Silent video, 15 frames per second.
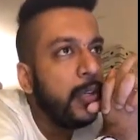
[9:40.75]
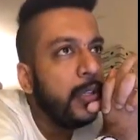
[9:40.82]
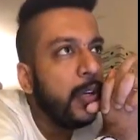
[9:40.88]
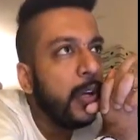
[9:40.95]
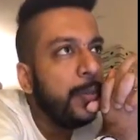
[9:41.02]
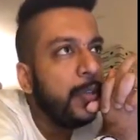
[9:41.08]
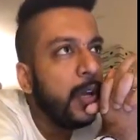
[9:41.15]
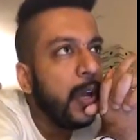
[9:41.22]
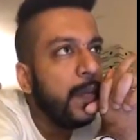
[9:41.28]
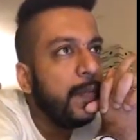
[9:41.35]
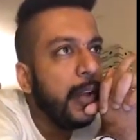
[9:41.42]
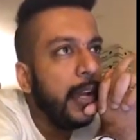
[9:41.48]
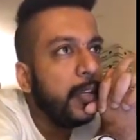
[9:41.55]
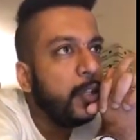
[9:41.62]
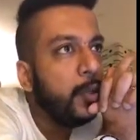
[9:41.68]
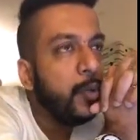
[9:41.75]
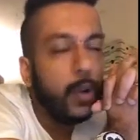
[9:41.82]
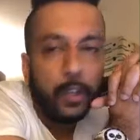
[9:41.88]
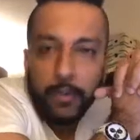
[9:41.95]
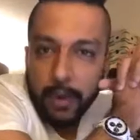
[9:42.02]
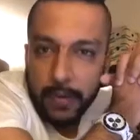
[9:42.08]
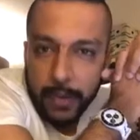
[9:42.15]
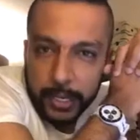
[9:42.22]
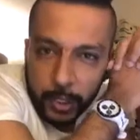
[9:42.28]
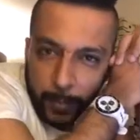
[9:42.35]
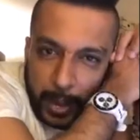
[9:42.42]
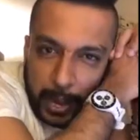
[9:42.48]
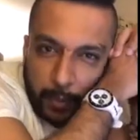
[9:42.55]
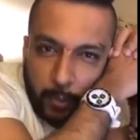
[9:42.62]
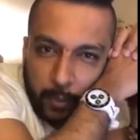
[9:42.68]
in terms of like 2 or 3 weeks
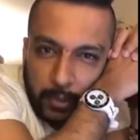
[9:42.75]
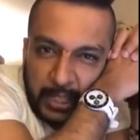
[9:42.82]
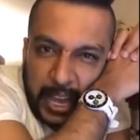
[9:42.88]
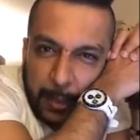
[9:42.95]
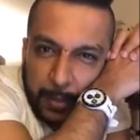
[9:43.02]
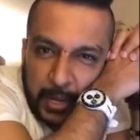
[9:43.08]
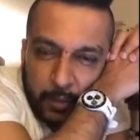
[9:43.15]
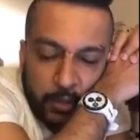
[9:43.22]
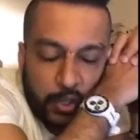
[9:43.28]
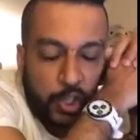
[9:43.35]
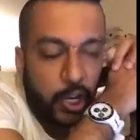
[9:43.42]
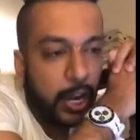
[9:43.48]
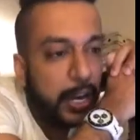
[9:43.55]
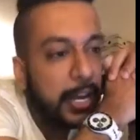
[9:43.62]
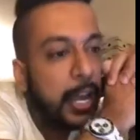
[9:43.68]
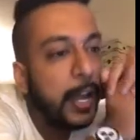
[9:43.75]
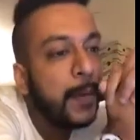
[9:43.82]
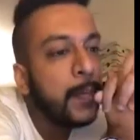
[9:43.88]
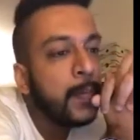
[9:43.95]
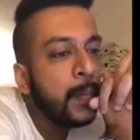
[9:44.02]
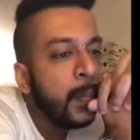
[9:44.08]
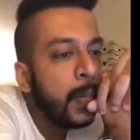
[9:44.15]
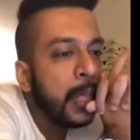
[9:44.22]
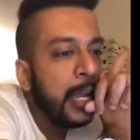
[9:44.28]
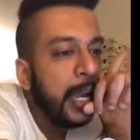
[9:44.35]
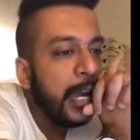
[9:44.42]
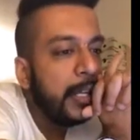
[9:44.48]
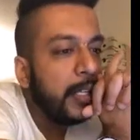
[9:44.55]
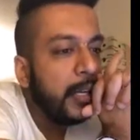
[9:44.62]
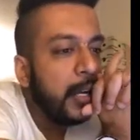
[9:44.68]
back, what was happening with China.
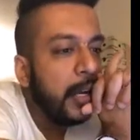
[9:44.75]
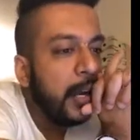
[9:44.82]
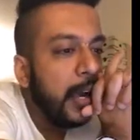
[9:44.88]
And,